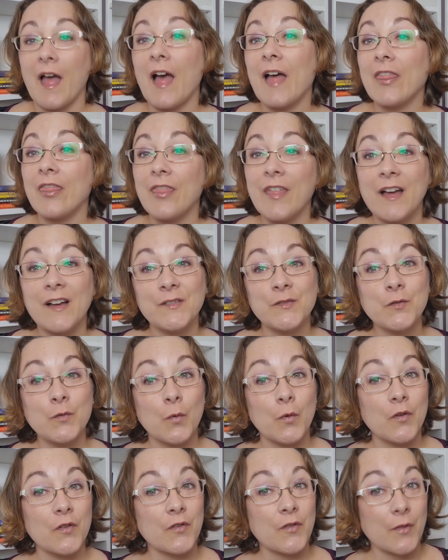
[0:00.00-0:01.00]
And that
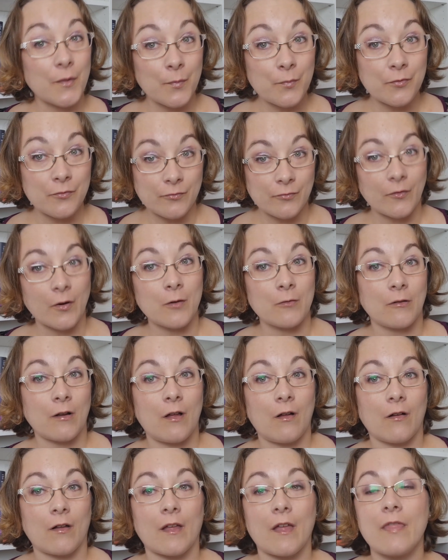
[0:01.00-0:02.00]
was the prologue.